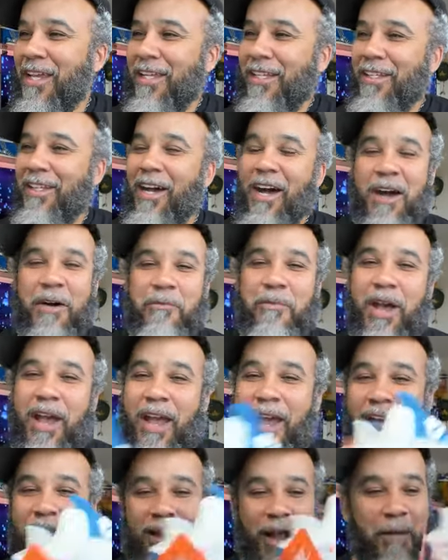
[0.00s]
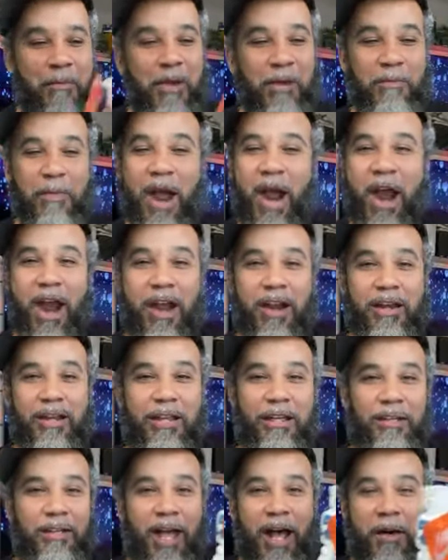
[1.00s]
Nah, man. I'm admiring
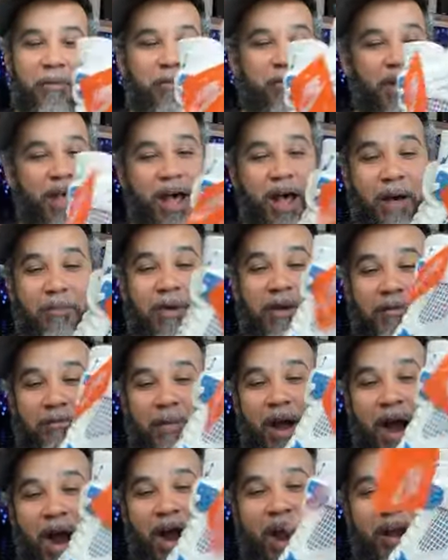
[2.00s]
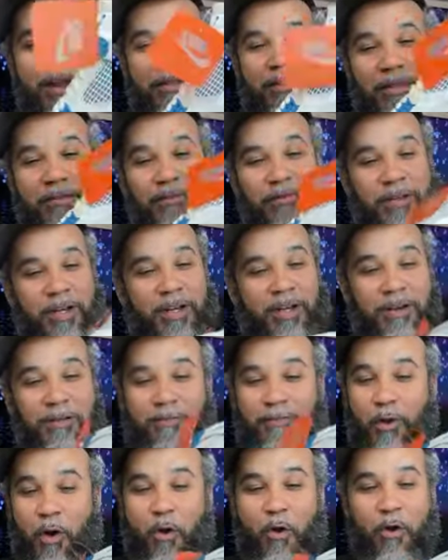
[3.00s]
the I'm I'm admiring the uh
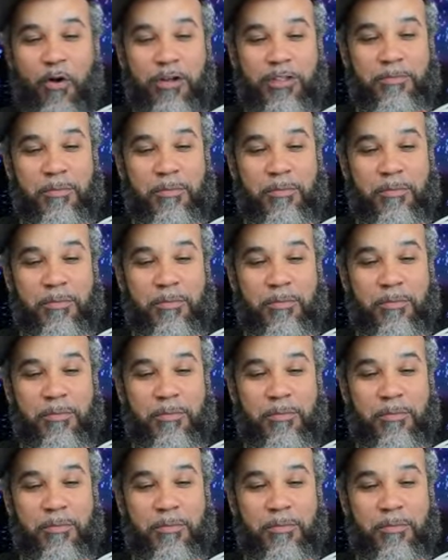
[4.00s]
fours,